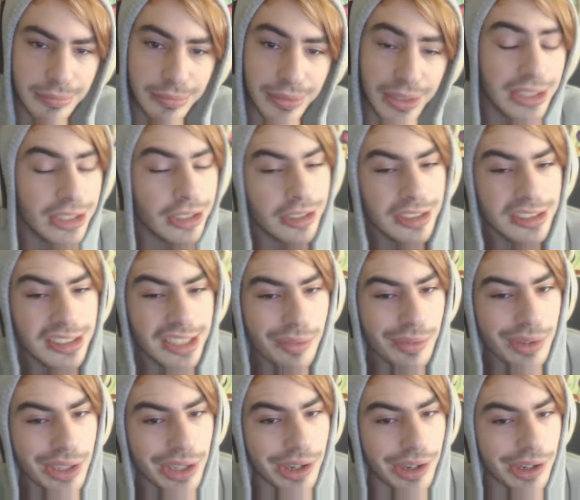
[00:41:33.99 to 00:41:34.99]
but it's hard to say
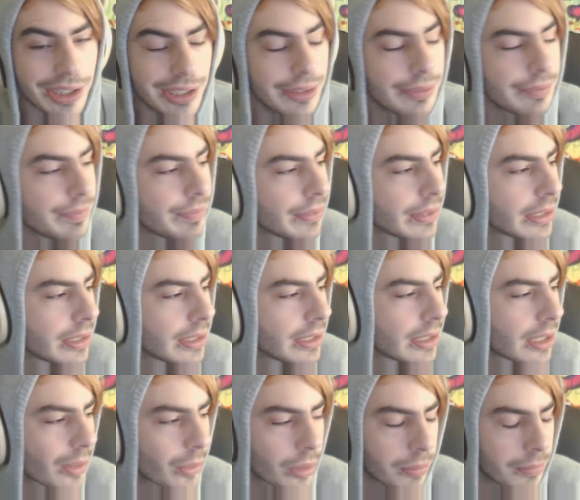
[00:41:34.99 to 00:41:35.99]
we are.
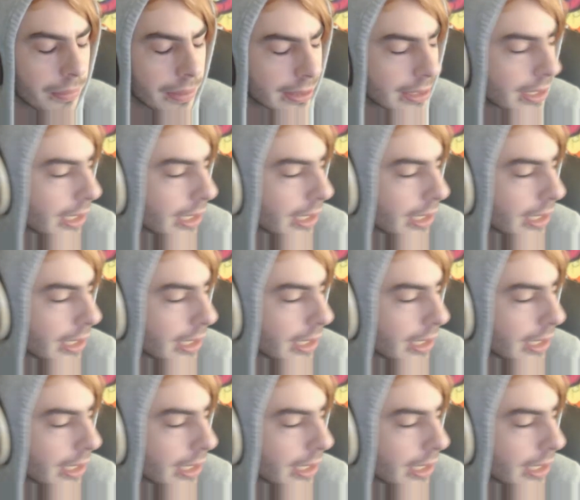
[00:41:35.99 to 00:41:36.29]
I will admit